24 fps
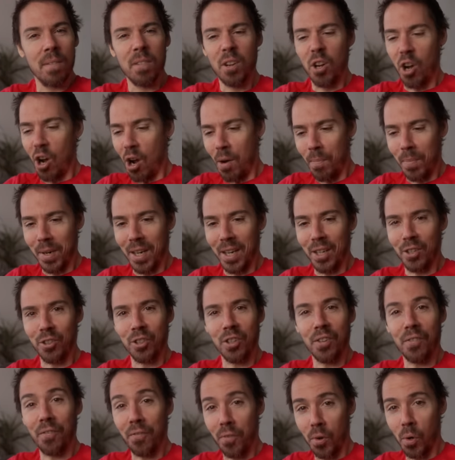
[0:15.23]

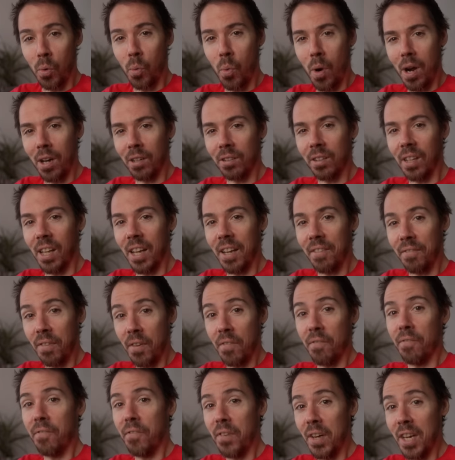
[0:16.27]
combination for wildlife
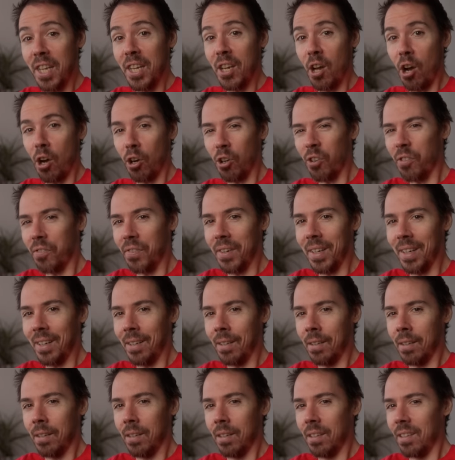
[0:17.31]
videography.
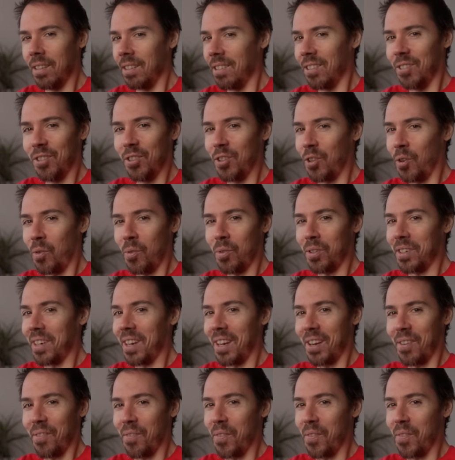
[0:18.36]
Don't take